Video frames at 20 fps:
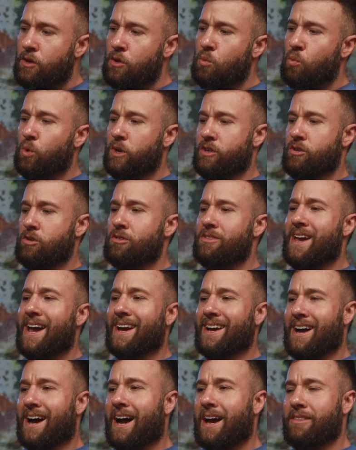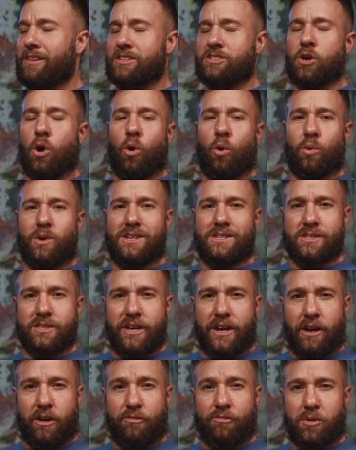when you're that guy that's always
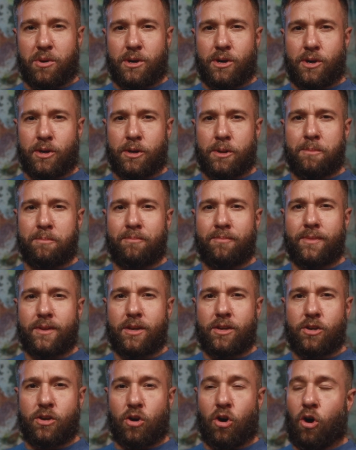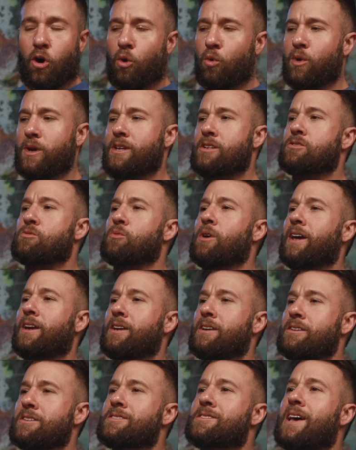there for her, you're always
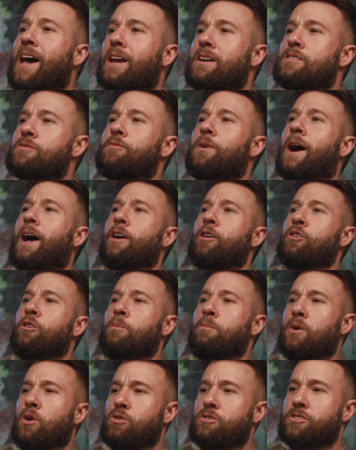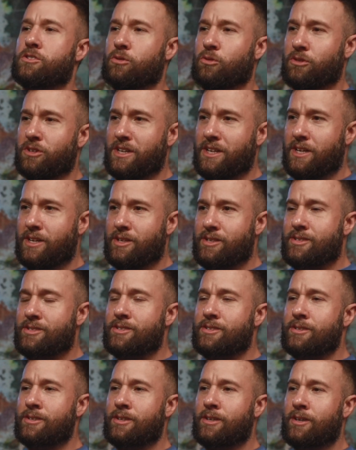ready to satisfy her emotional
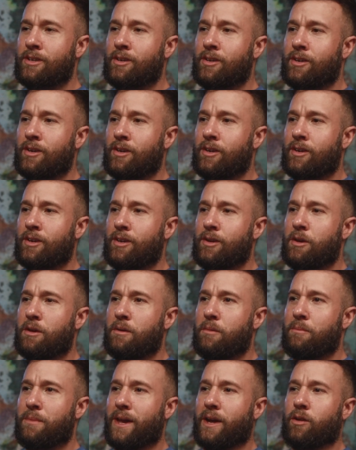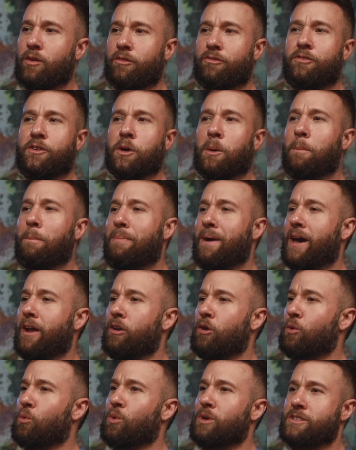needs, make her feel
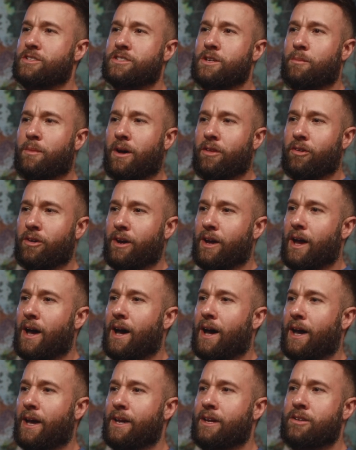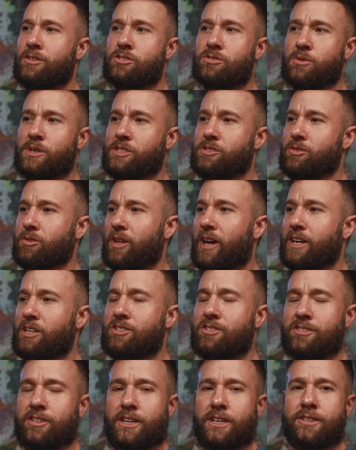better when some other guy treats her like
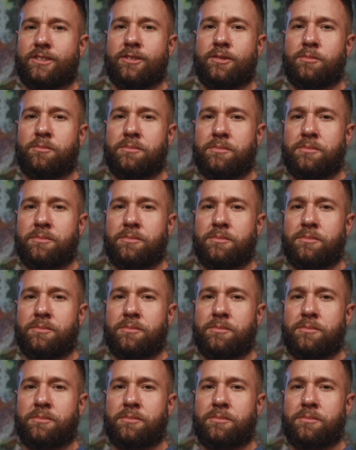shit.